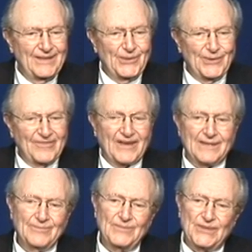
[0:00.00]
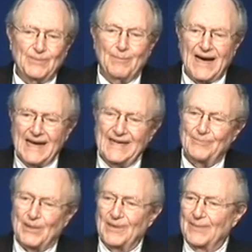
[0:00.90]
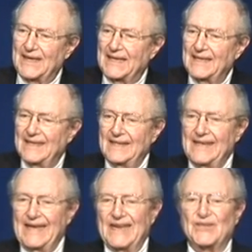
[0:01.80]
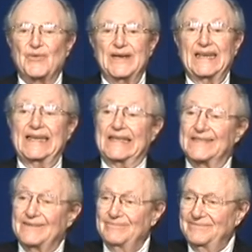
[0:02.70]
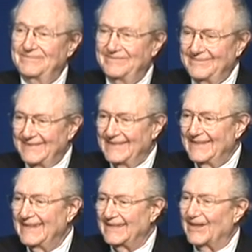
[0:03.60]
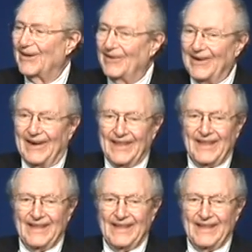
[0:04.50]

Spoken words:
who have come to my department as trainees to learn